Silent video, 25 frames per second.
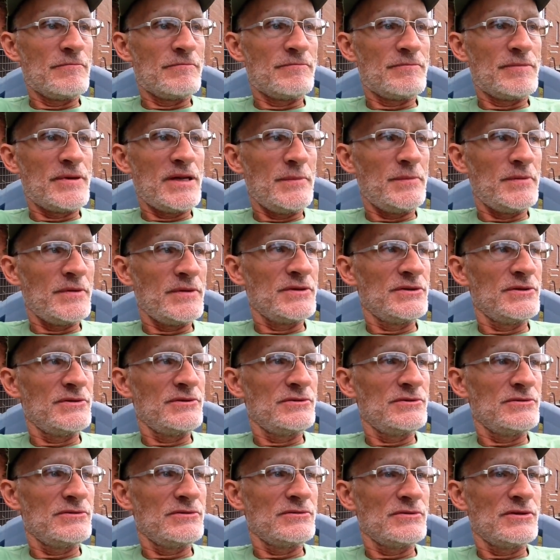people
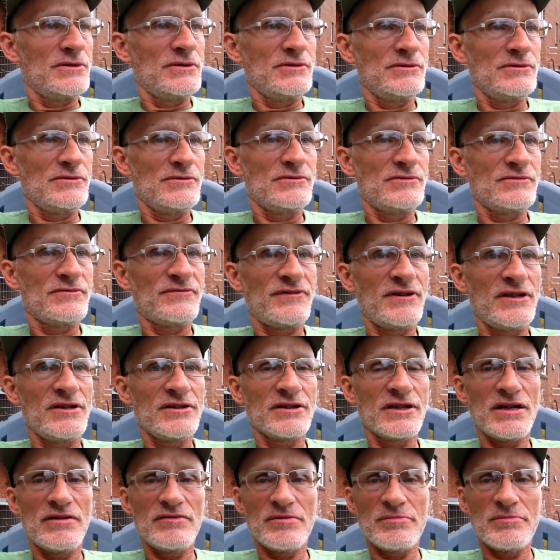who
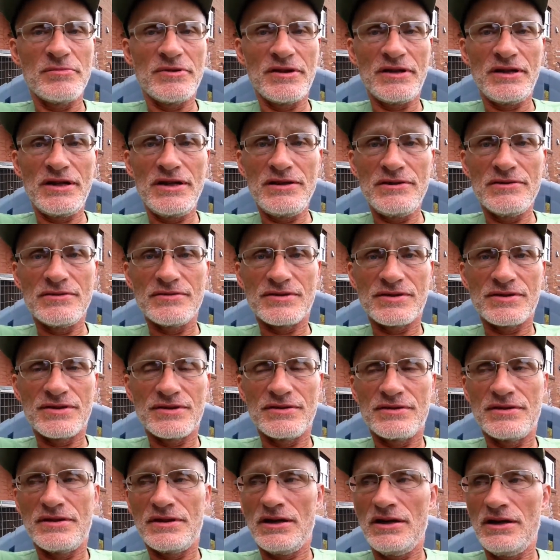fund government loans,
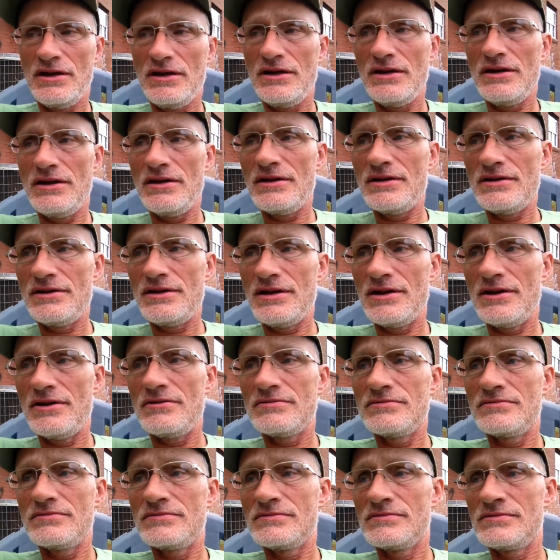
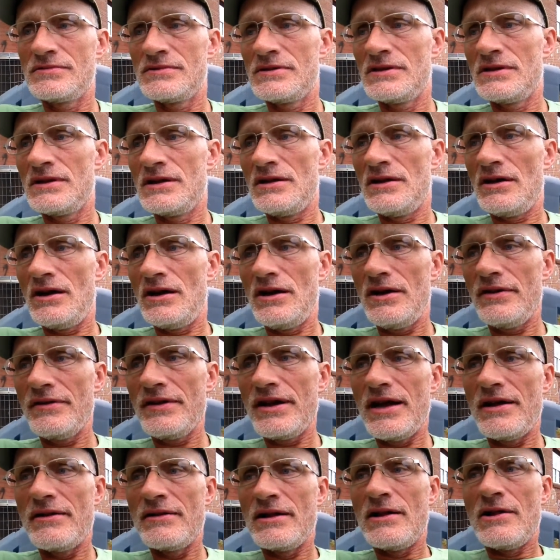all
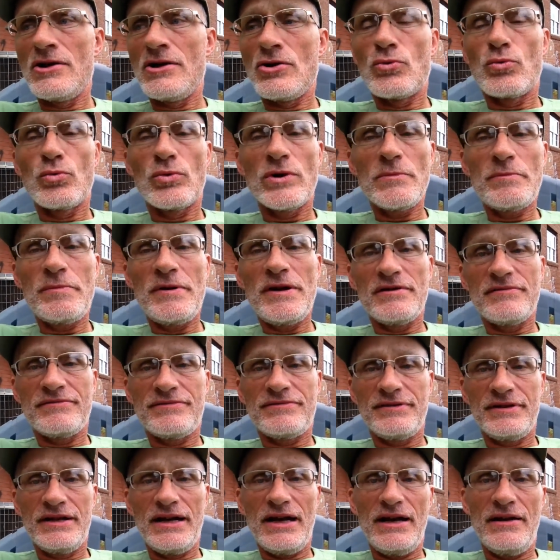that. We're paying
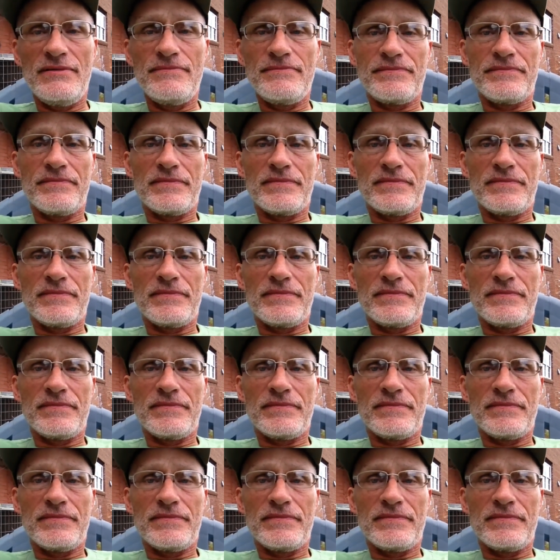for that.